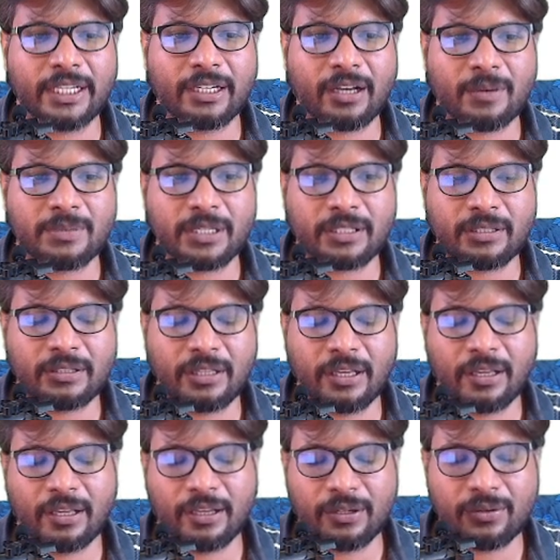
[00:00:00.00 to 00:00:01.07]
object
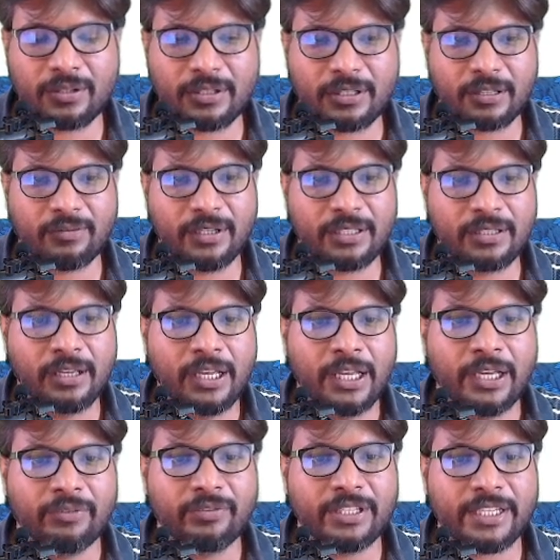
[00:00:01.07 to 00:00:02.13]
user service
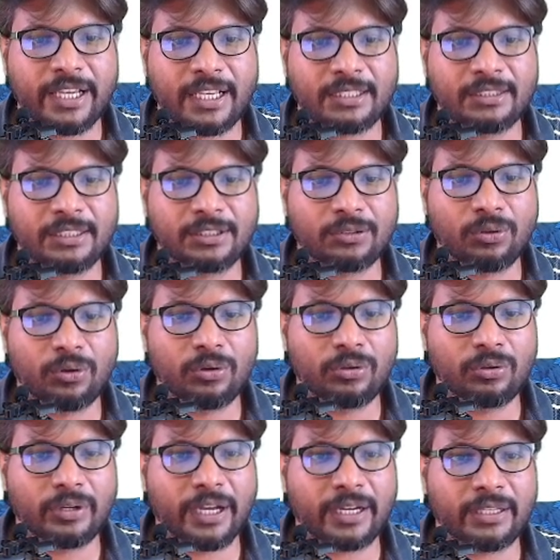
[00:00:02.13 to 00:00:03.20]
which has this code
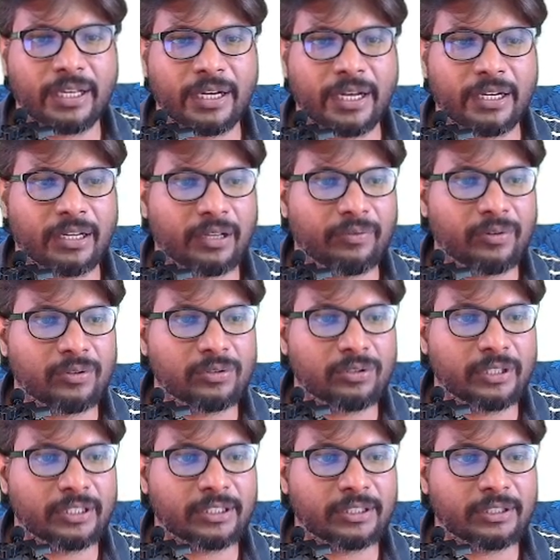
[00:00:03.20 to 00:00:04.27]
to get the data. If you
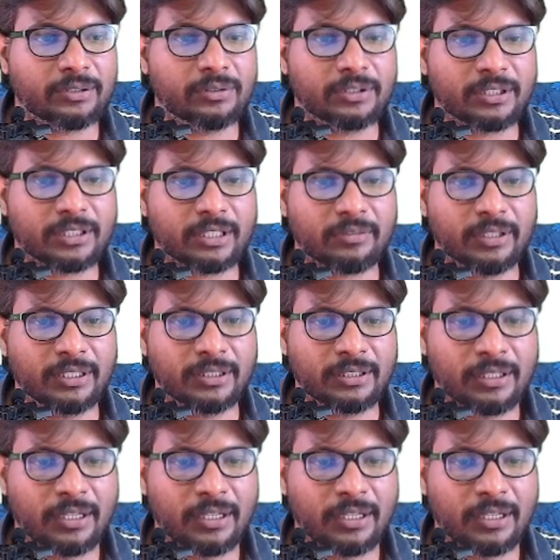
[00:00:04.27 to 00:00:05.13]
see this is user service,